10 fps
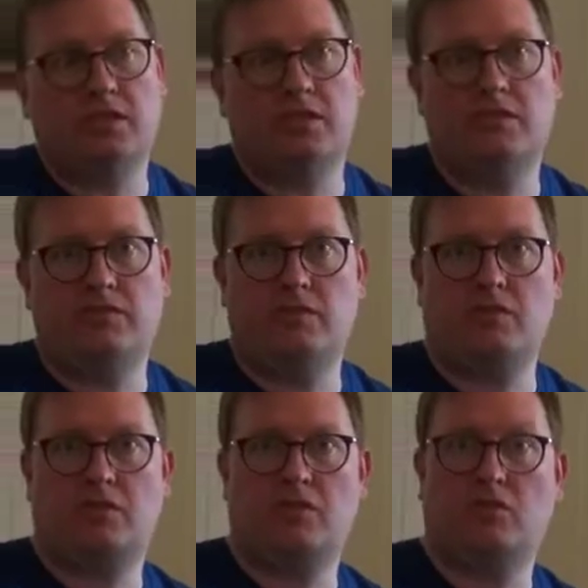
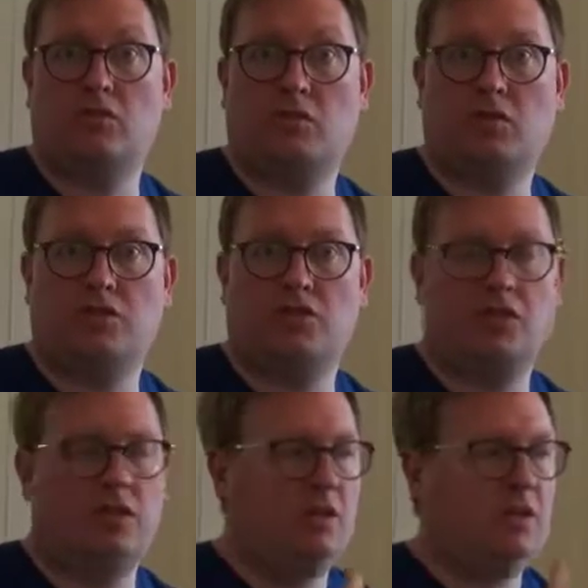servers,
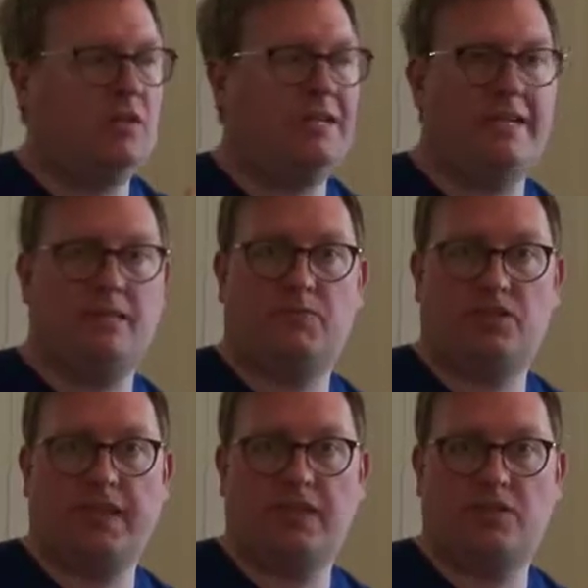storage and data
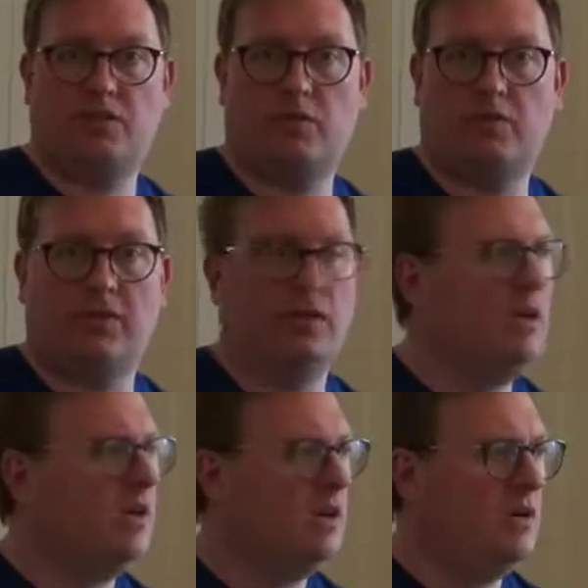protection equipment.
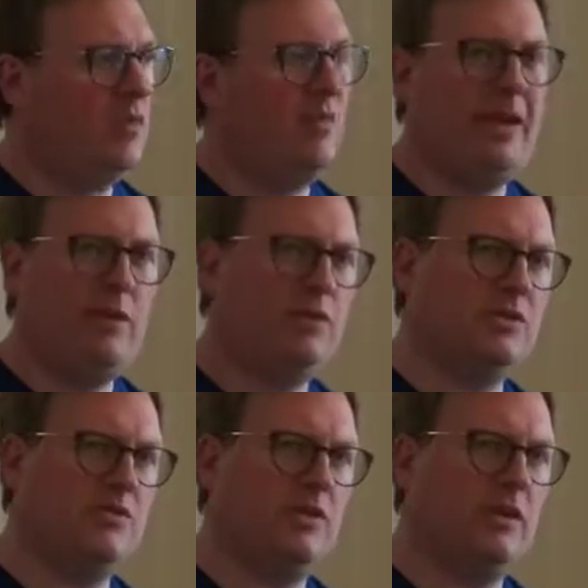We may
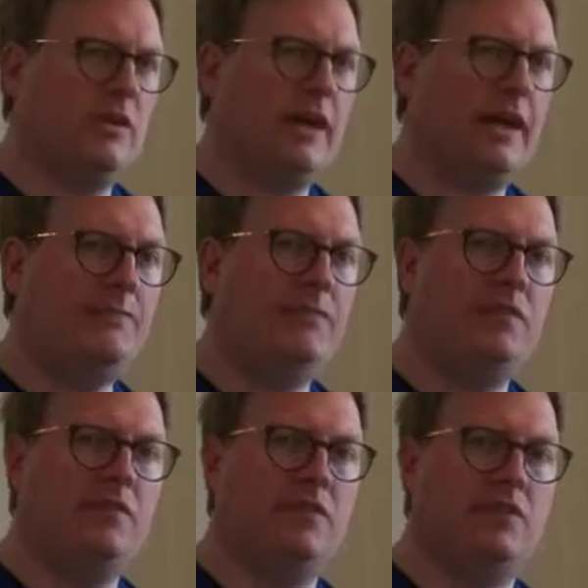want to run it on
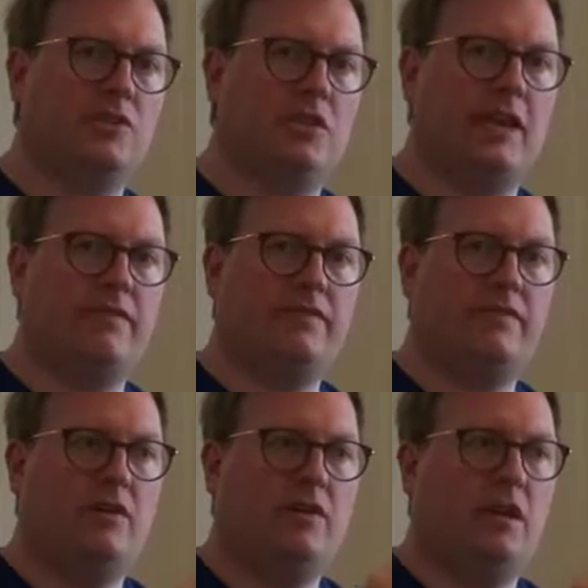hyperconverged and
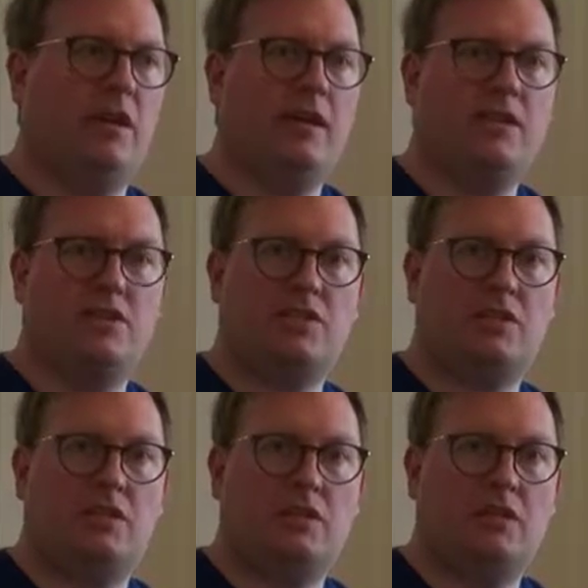have a
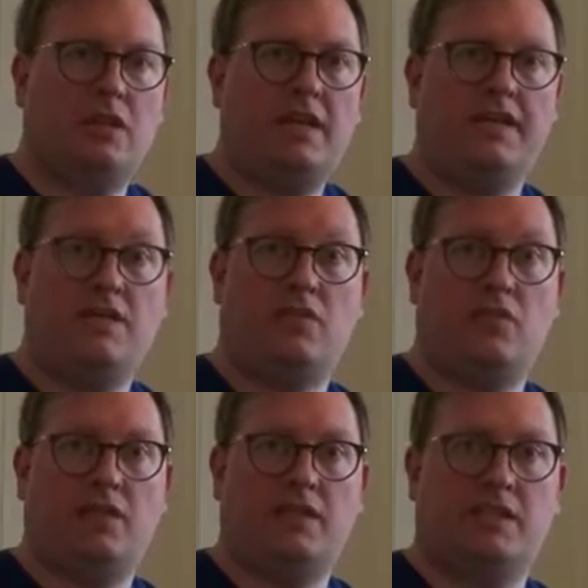nice
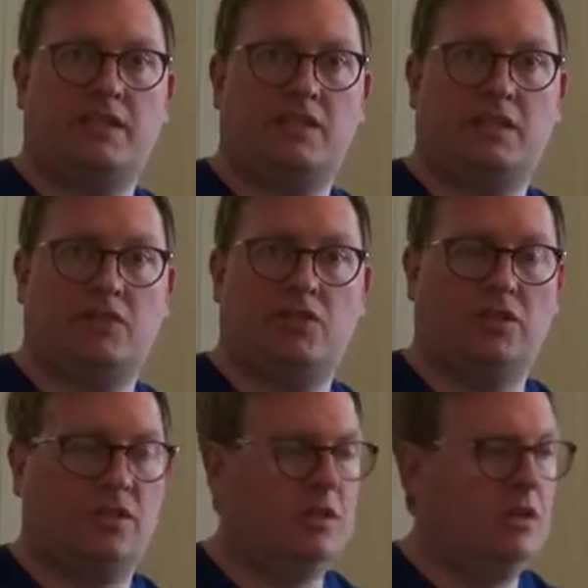integrated
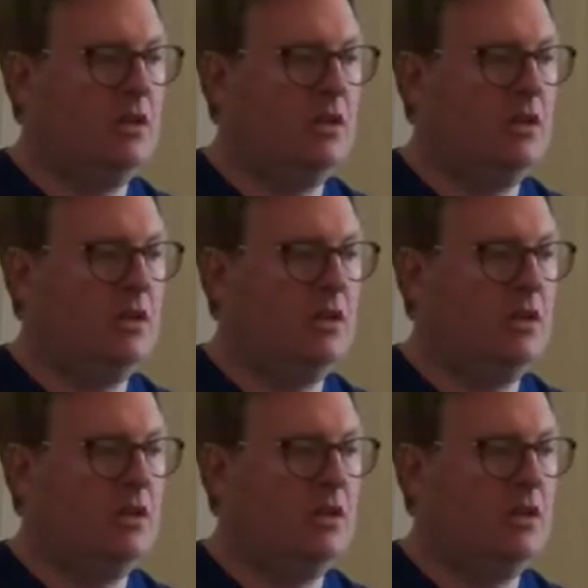solution.